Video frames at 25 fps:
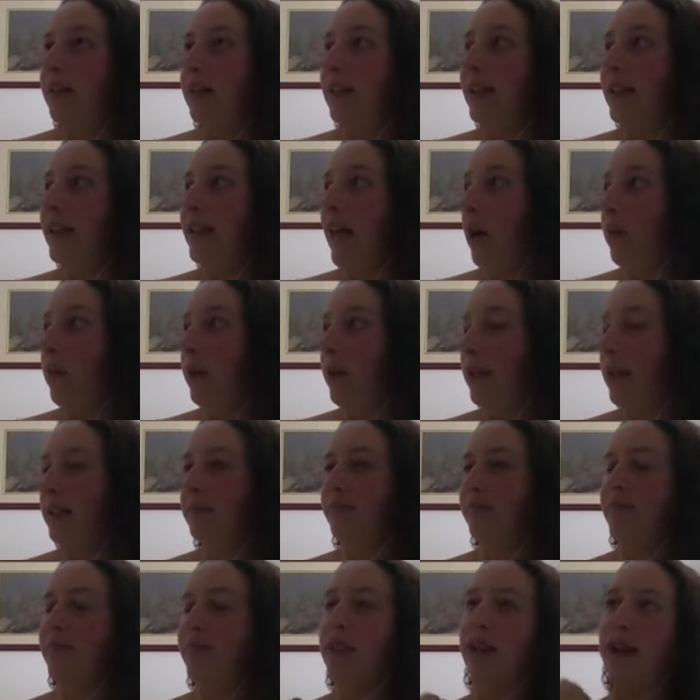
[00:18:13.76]
now um,
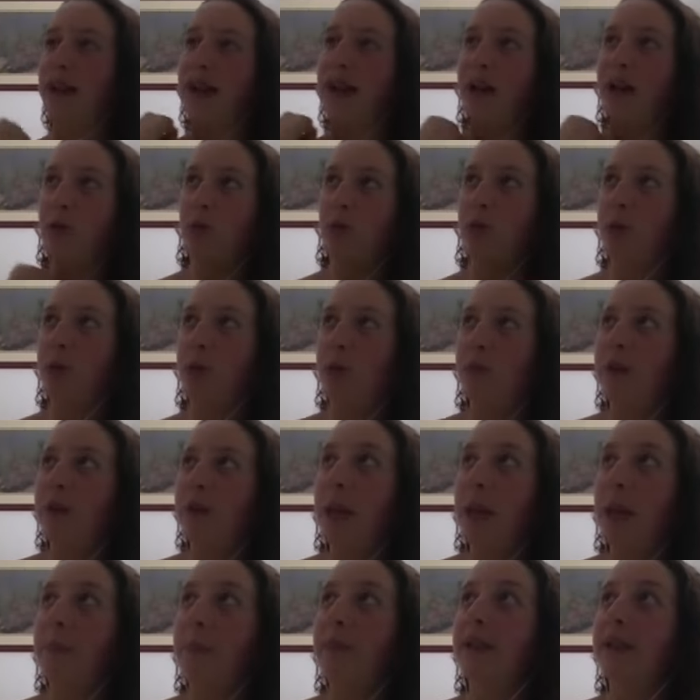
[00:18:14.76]
i don't know
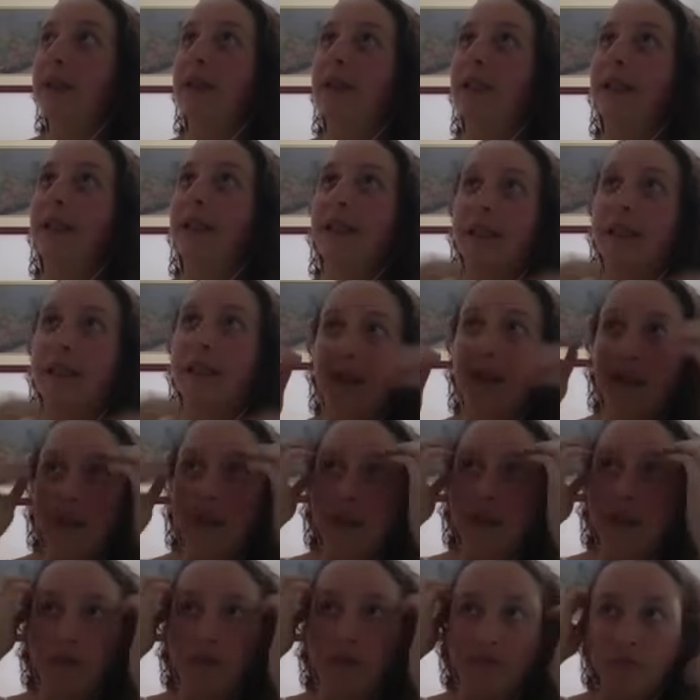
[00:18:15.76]
but
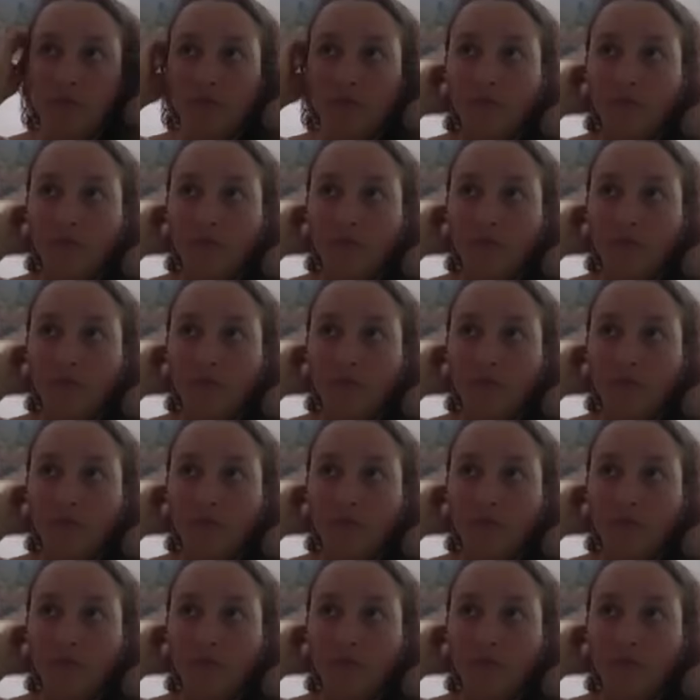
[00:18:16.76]
um,